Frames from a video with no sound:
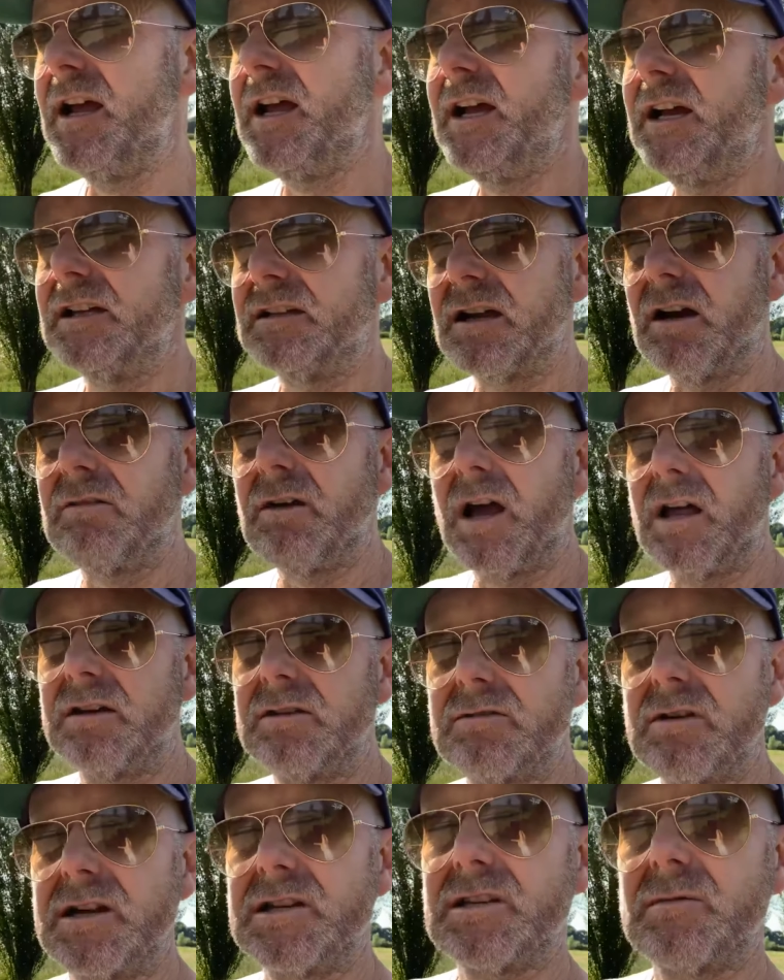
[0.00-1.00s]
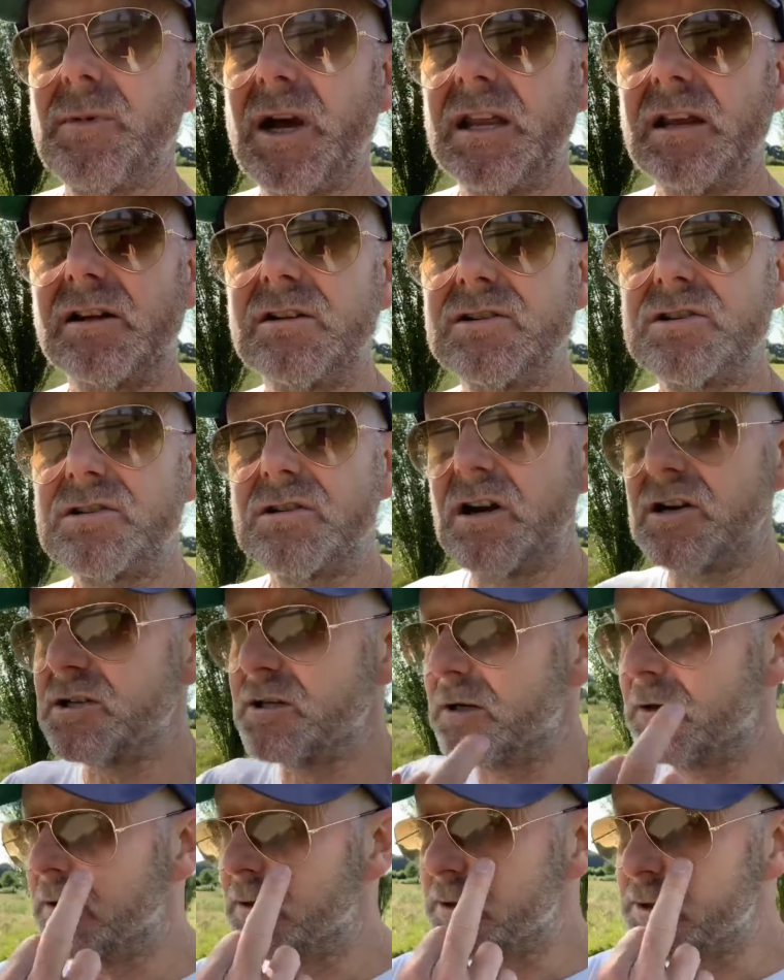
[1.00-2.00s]
Don't underestimate the
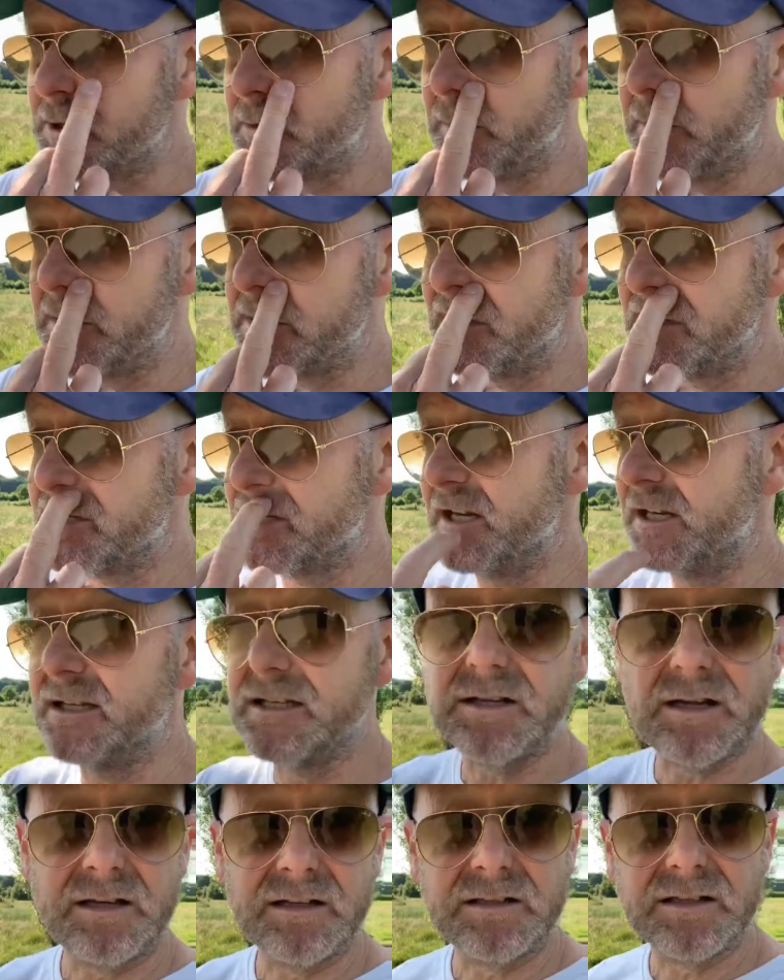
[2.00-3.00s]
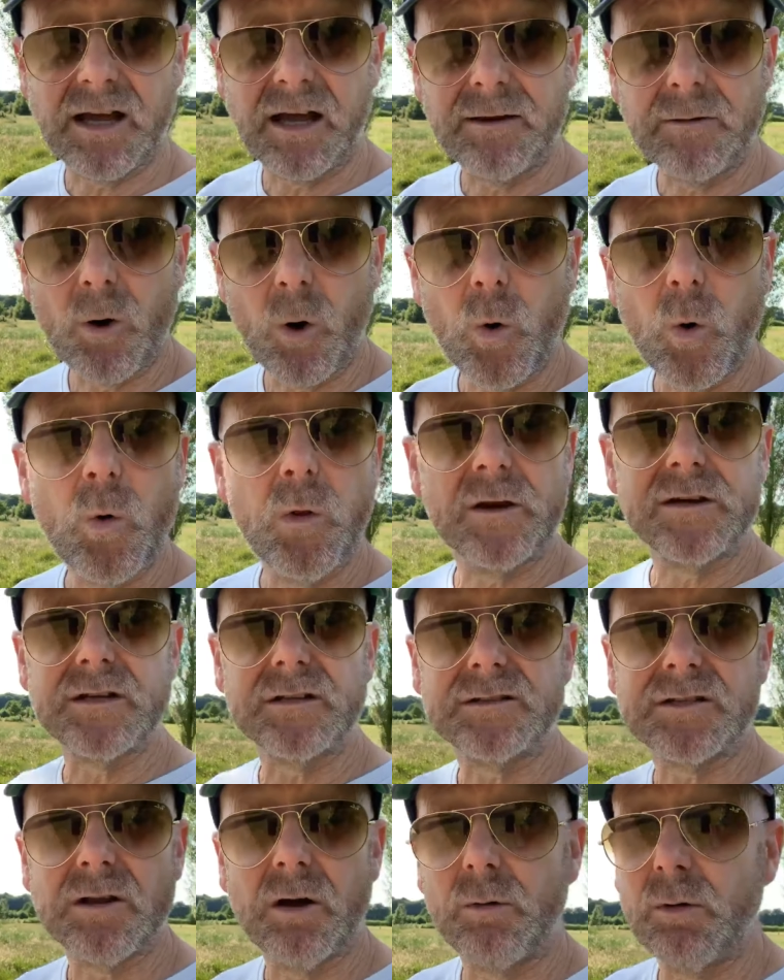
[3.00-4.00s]
construction costs, which I see done, done all the
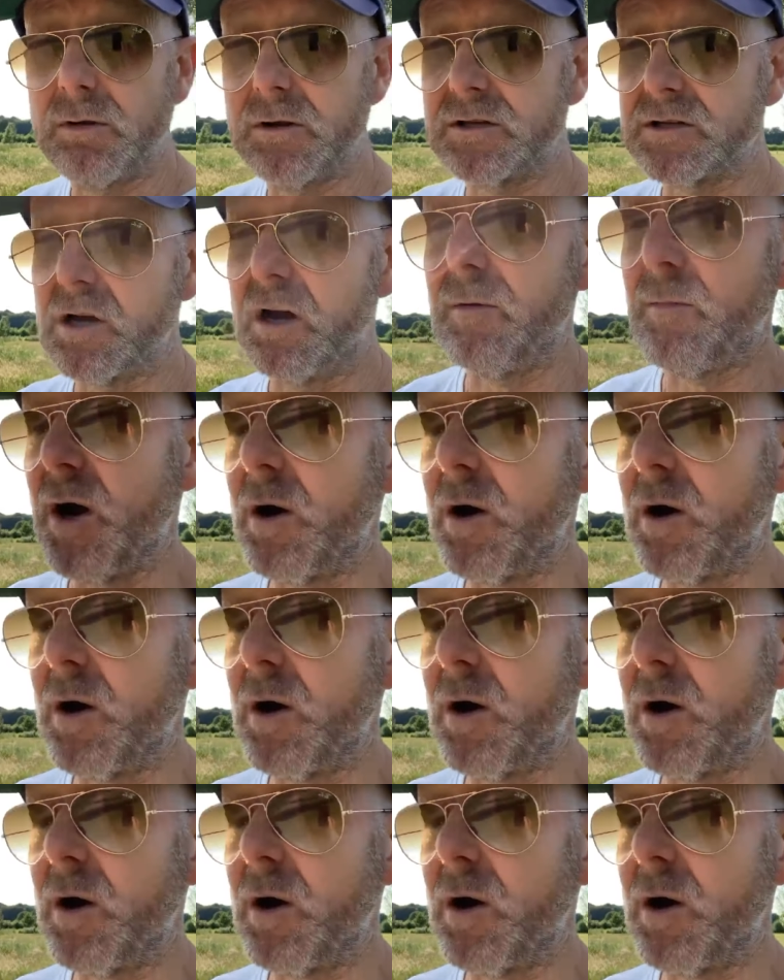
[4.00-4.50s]
all the time.